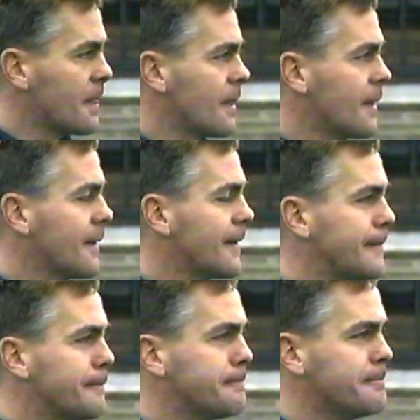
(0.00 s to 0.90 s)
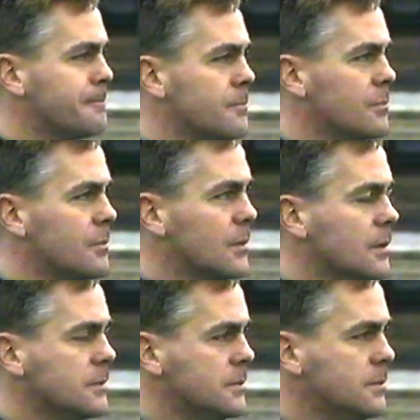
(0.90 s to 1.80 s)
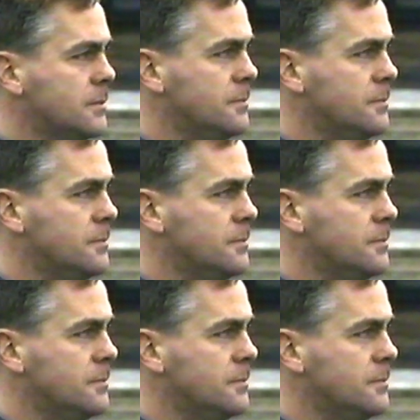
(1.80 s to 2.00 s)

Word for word: You've enjoyed an awful lot of success mm.